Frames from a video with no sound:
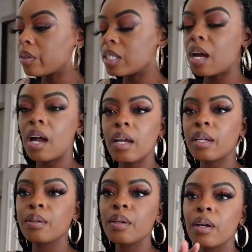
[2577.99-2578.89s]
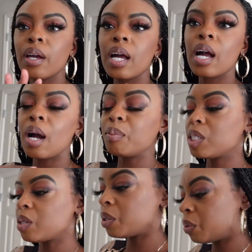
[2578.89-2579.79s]
time. I be
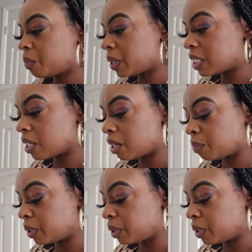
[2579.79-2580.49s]
so annoyed myself.